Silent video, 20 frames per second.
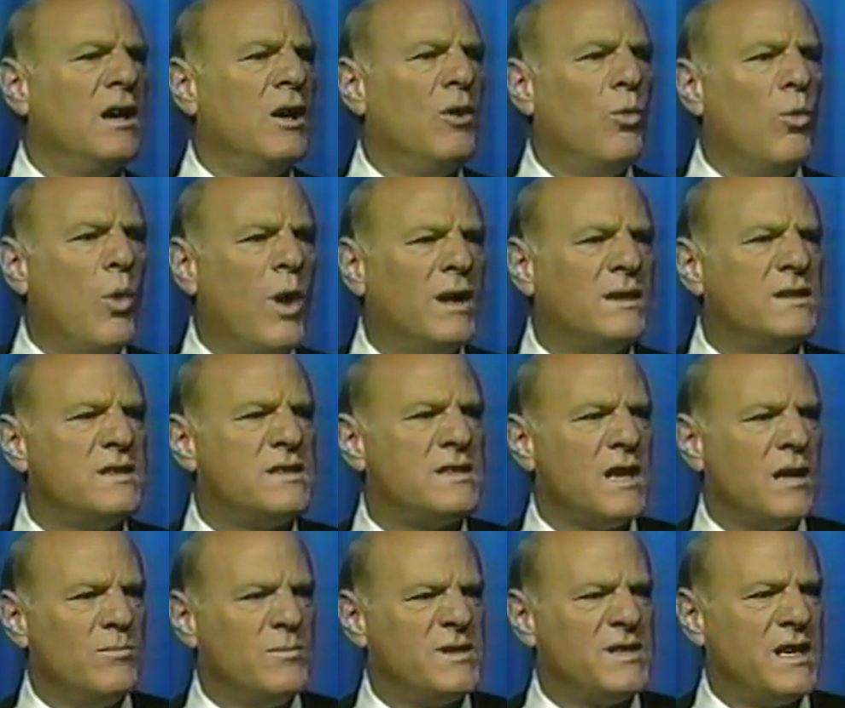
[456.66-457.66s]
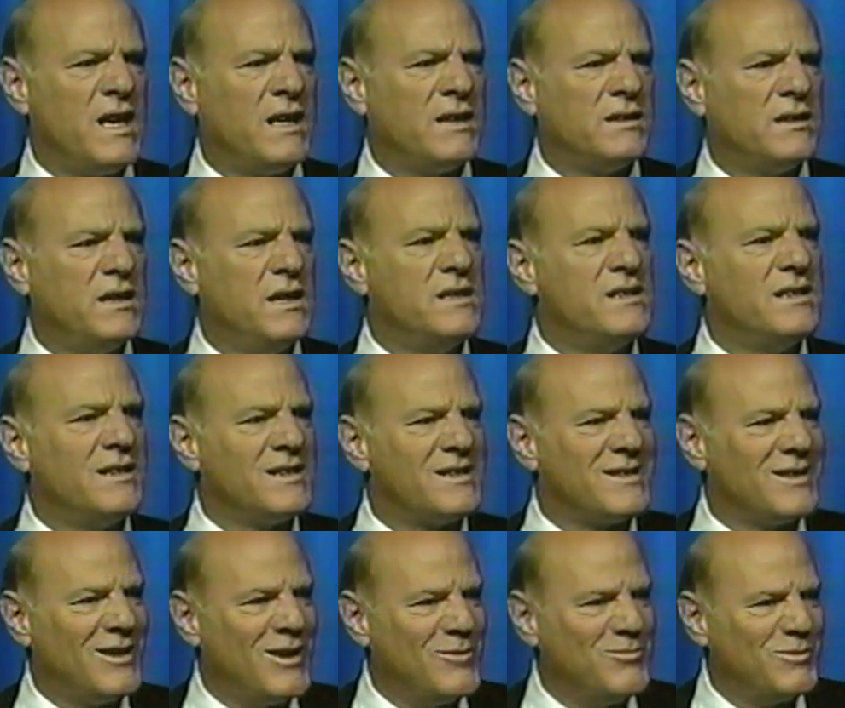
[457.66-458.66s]
one subset is in a
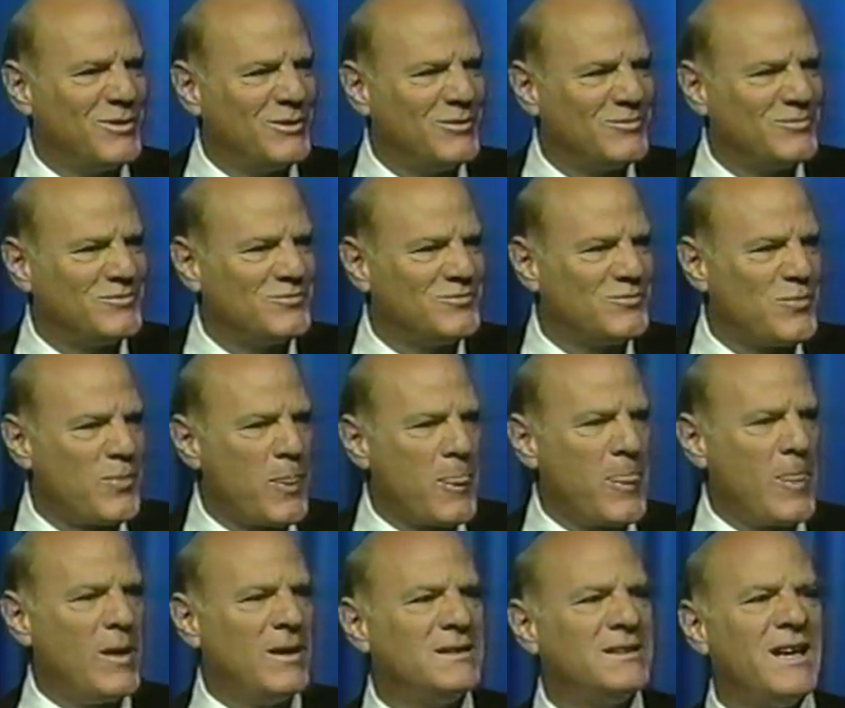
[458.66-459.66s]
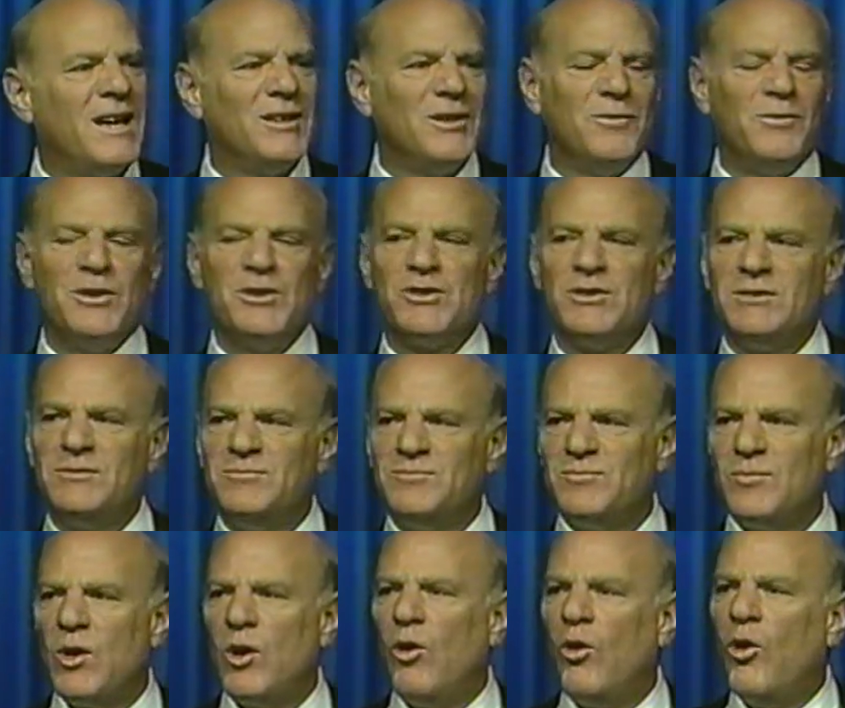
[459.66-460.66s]
slump, television,
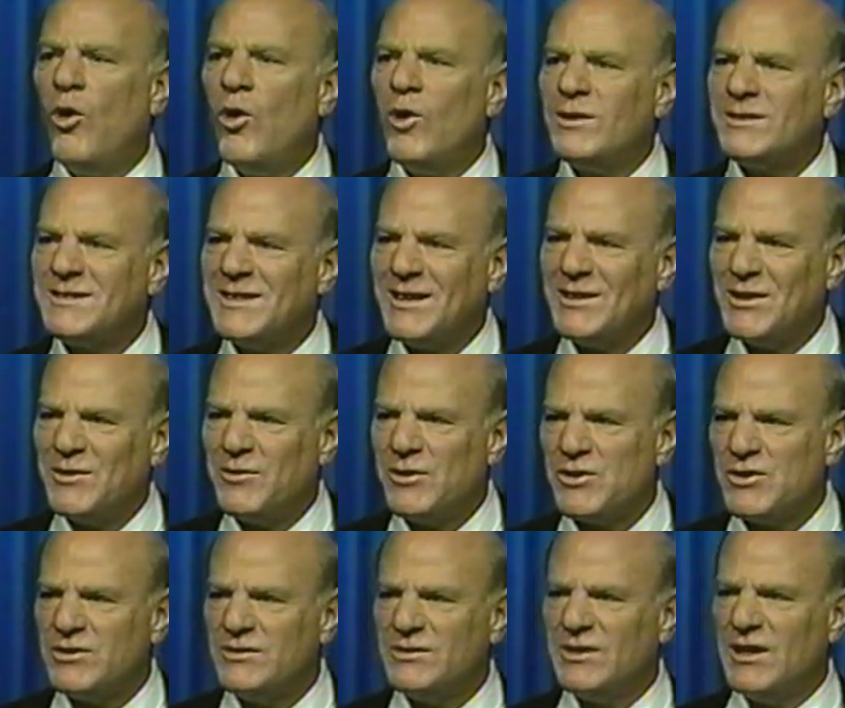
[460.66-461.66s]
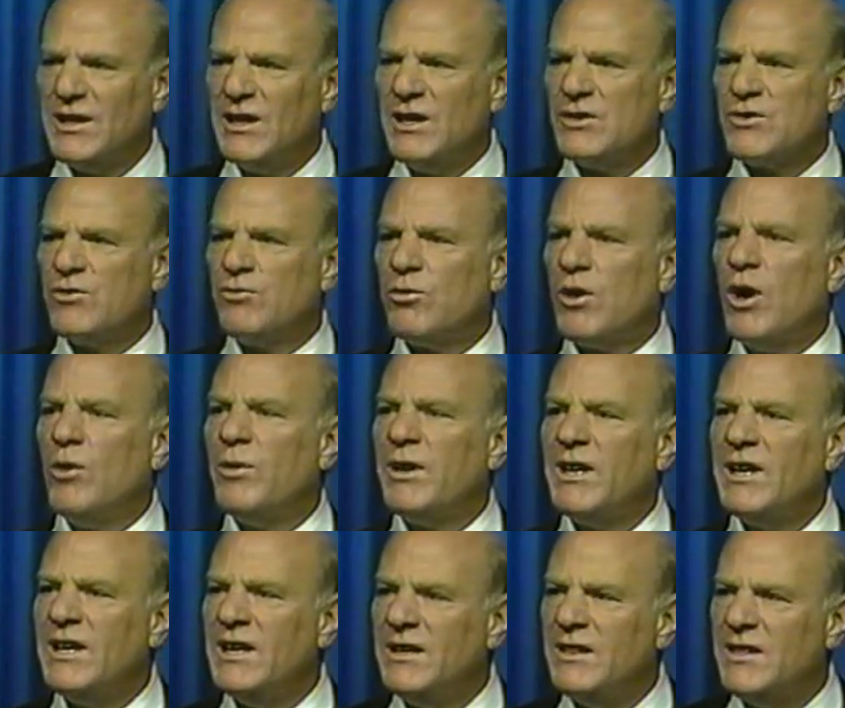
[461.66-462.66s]
all television, is
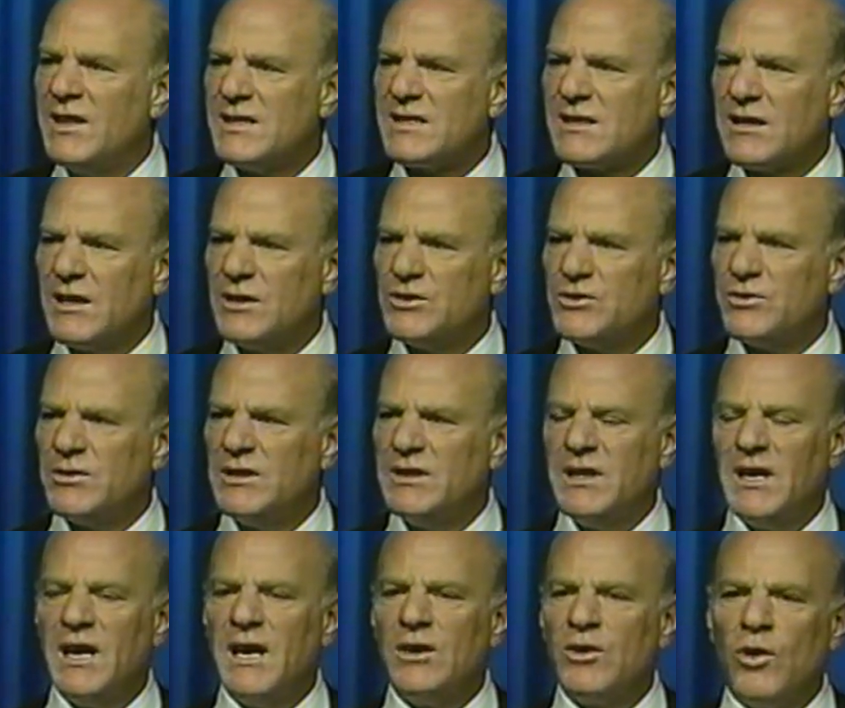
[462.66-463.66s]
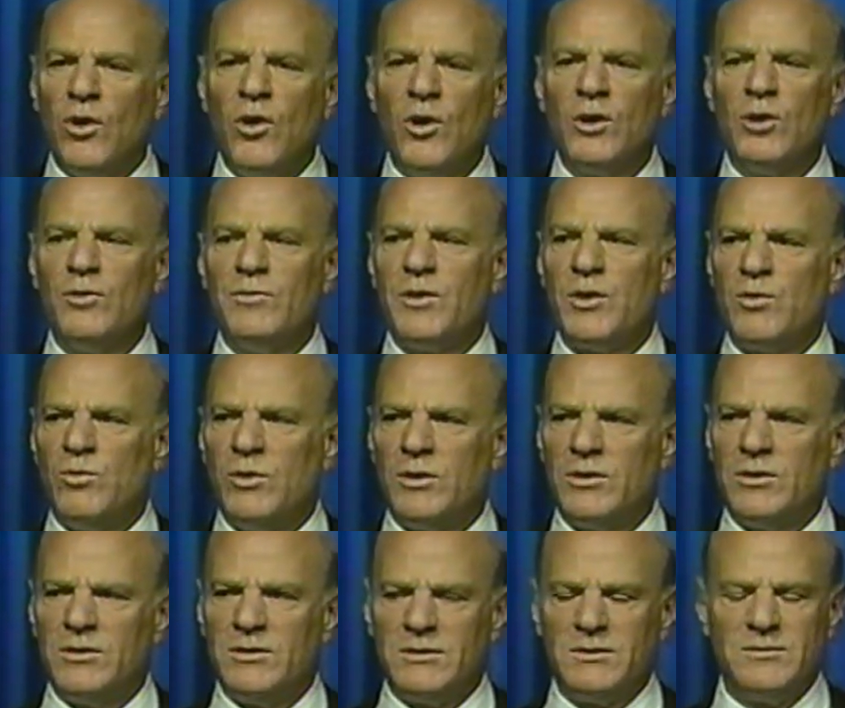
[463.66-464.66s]
growing in this country and all over the
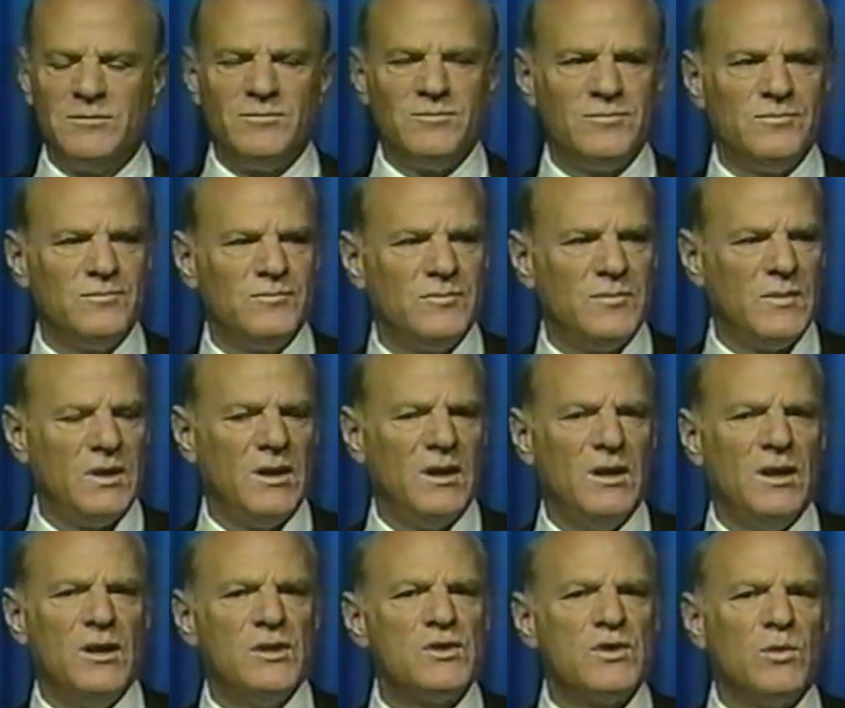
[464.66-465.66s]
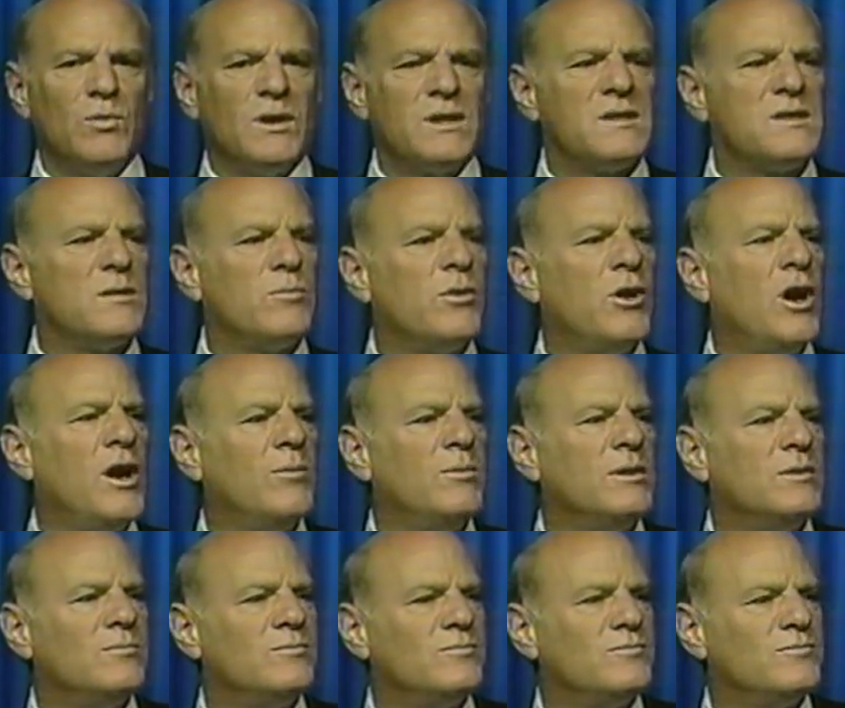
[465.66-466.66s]
world. So what's the problem?